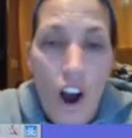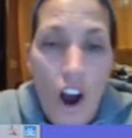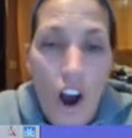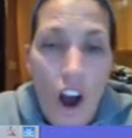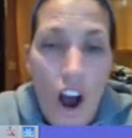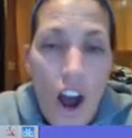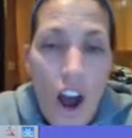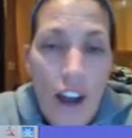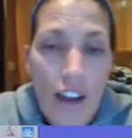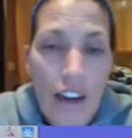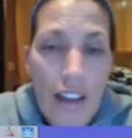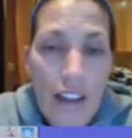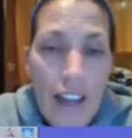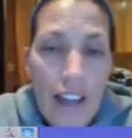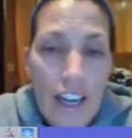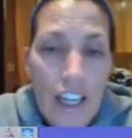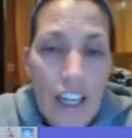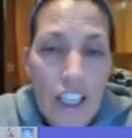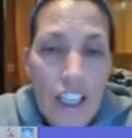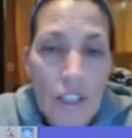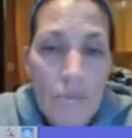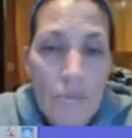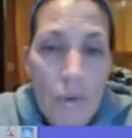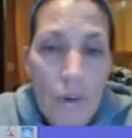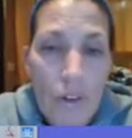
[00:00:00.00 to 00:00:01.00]
odd
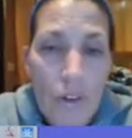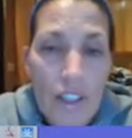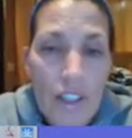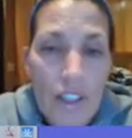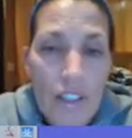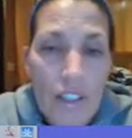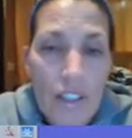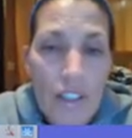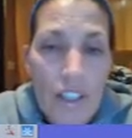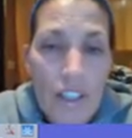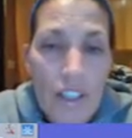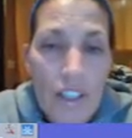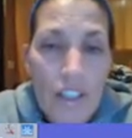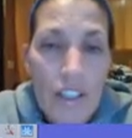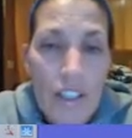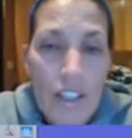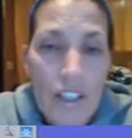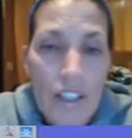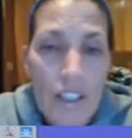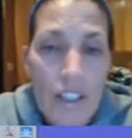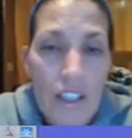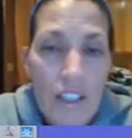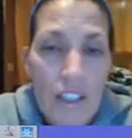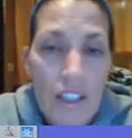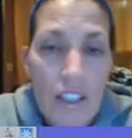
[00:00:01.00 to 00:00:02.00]
exponent
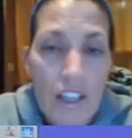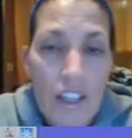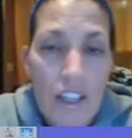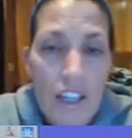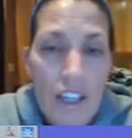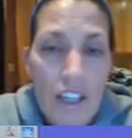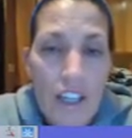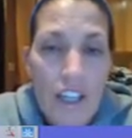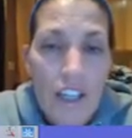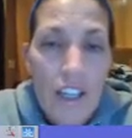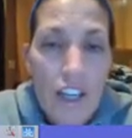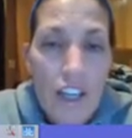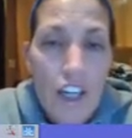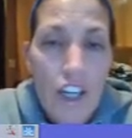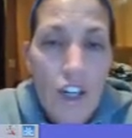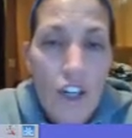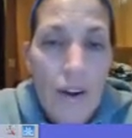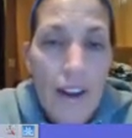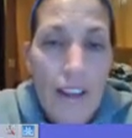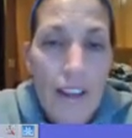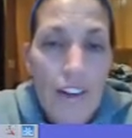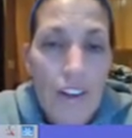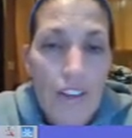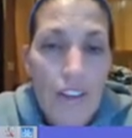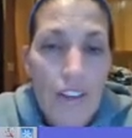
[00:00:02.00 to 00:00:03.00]

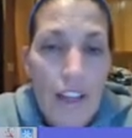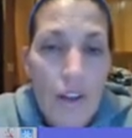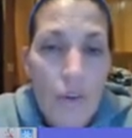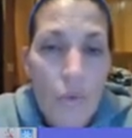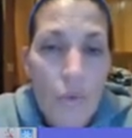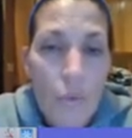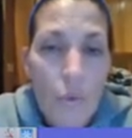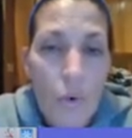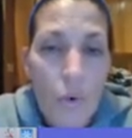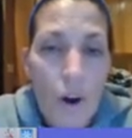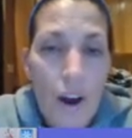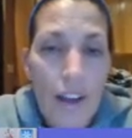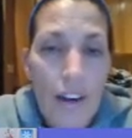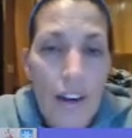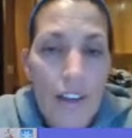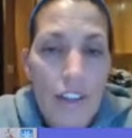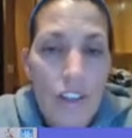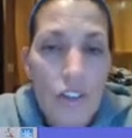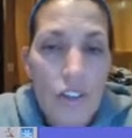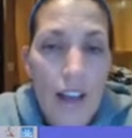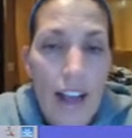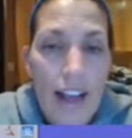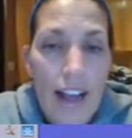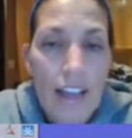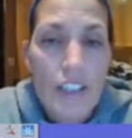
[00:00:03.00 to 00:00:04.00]
greater than 1.
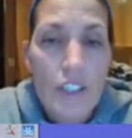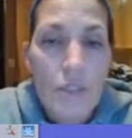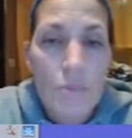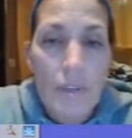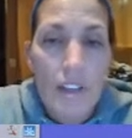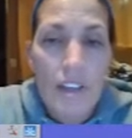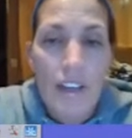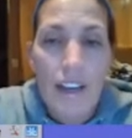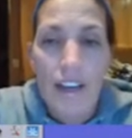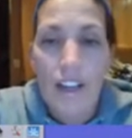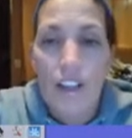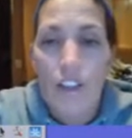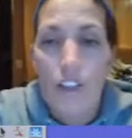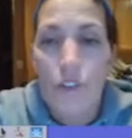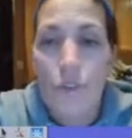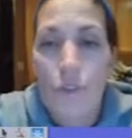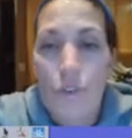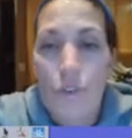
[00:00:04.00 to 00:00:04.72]
So it has to be like